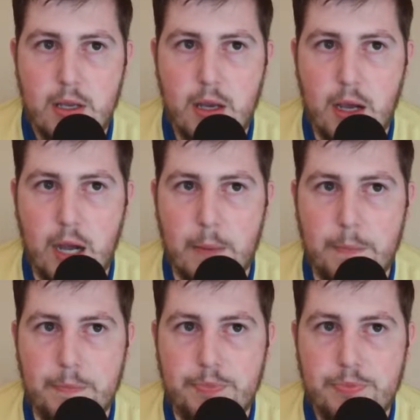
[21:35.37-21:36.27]

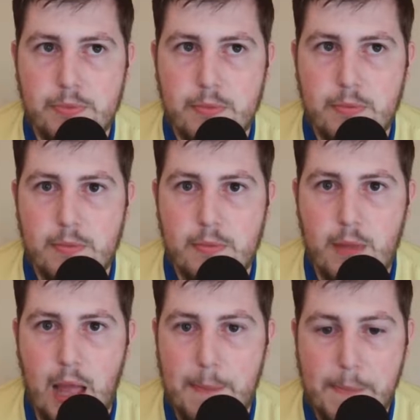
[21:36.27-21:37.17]

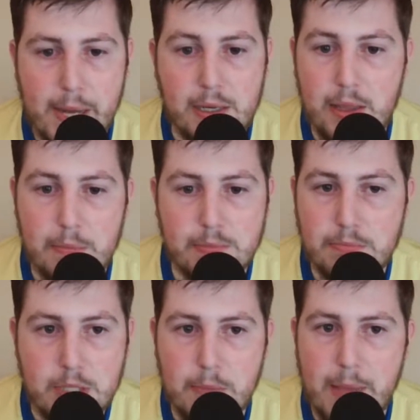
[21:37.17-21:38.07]
I picked them
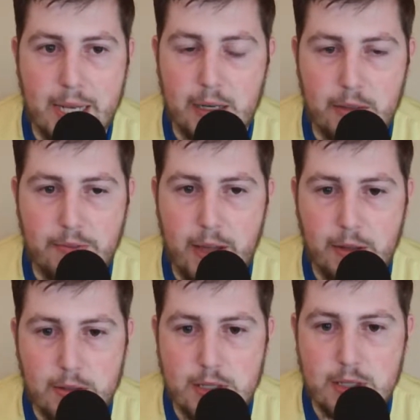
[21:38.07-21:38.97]
to make it to the
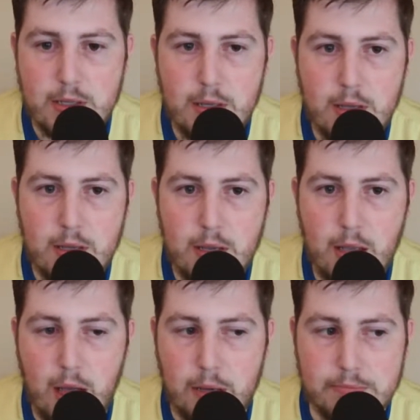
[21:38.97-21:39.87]
finals.
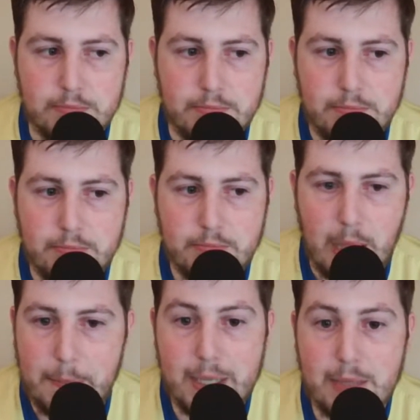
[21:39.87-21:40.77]
I
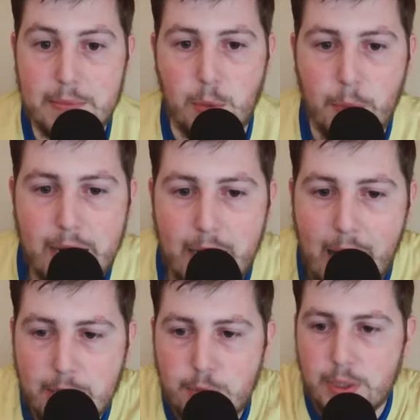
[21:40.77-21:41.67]
picked them to win it
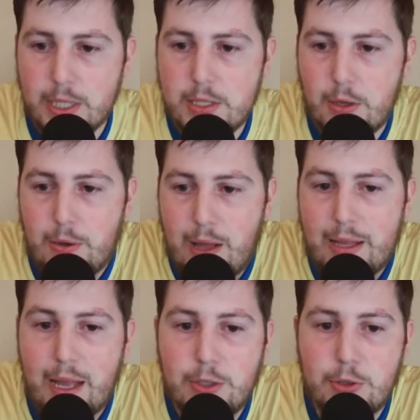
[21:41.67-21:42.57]
actually, so
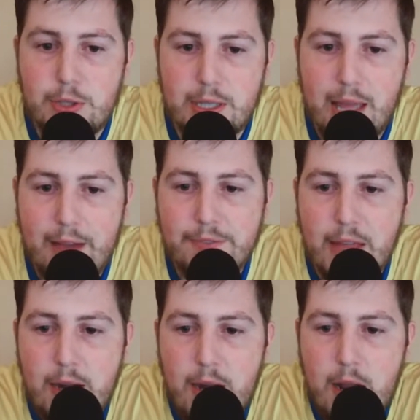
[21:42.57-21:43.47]
I do think they have
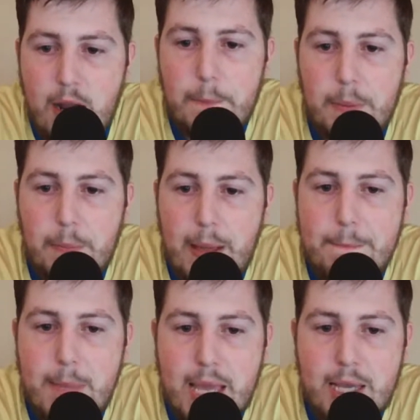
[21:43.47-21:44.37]
that. But
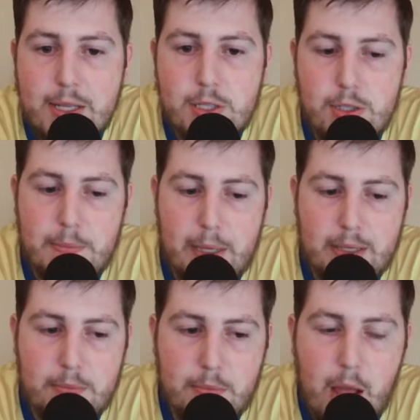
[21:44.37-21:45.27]
my main concern
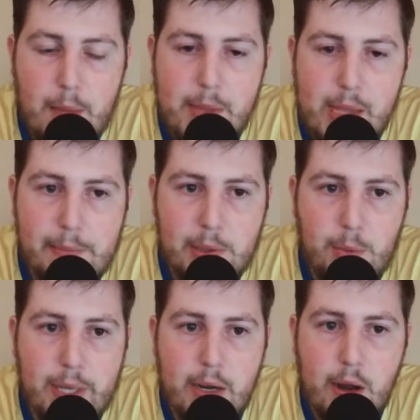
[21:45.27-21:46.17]
about them not being able to
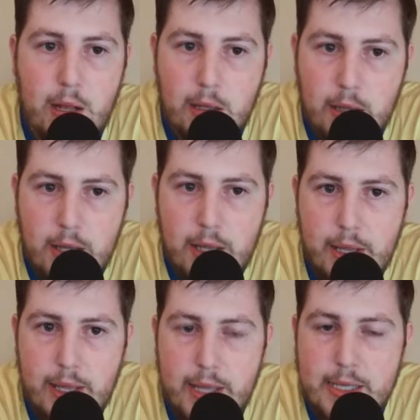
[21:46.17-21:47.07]
win at all
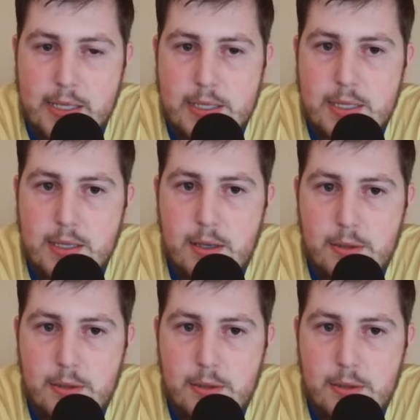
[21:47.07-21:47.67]
is